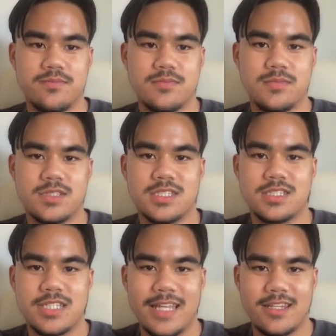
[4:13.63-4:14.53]

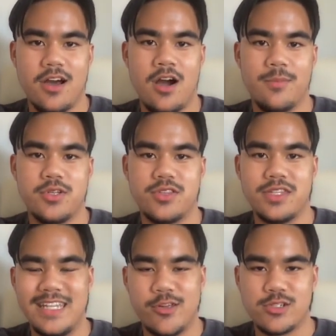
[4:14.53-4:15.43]
set up the
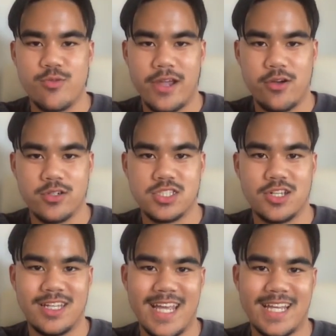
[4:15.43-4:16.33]
DNS records to
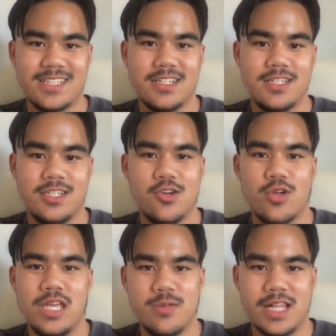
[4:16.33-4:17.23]
connect your
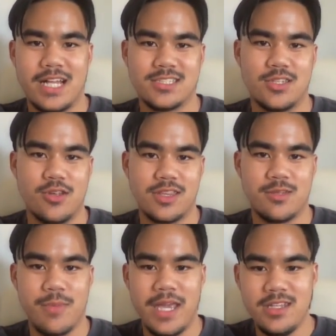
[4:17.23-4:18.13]
email accounts to that
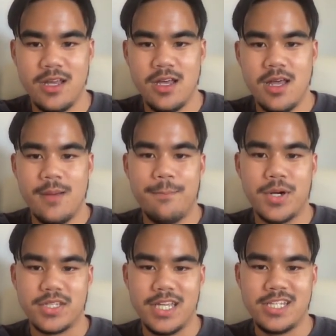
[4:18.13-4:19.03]
domain.
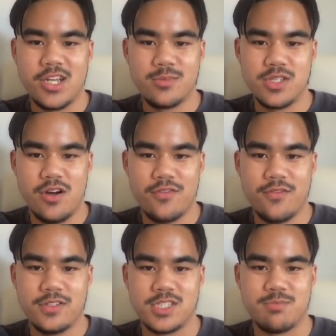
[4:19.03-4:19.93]
But in terms of
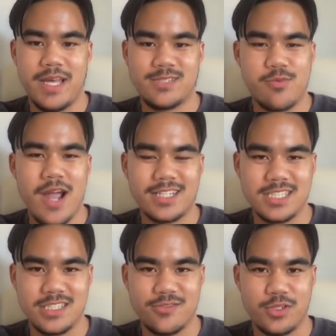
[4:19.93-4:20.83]
just best
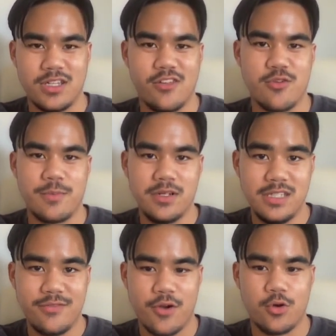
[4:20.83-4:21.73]
practices for deliverability
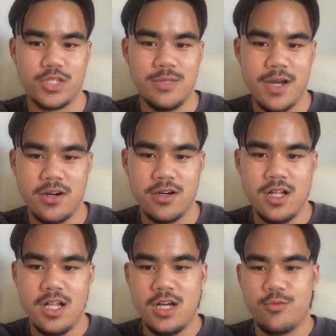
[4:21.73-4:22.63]
for cold email,
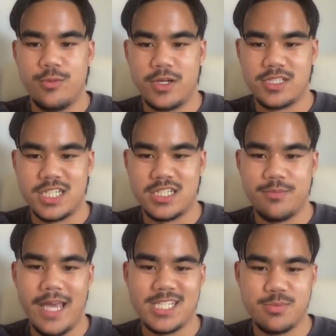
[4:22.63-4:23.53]
we want to set
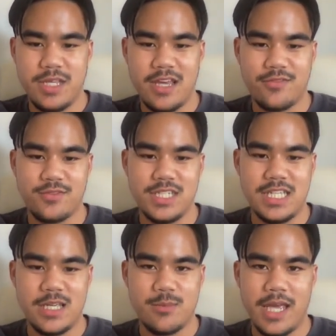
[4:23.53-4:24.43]
up SPF,
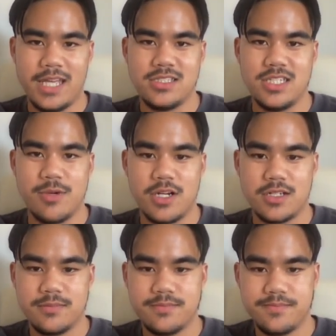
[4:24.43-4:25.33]
DKIM, and DMARC.
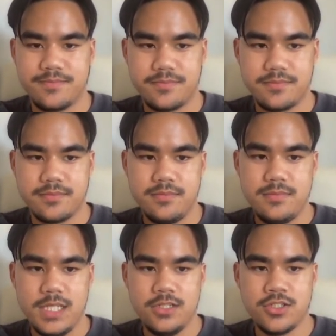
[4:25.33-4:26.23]

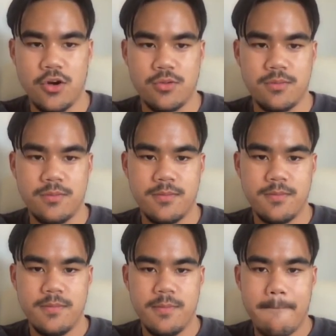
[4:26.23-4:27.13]
So
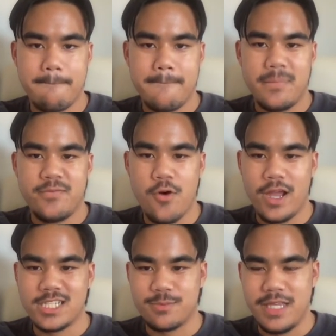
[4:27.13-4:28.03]
for
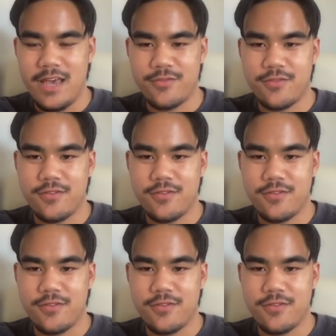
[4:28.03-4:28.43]
SPF,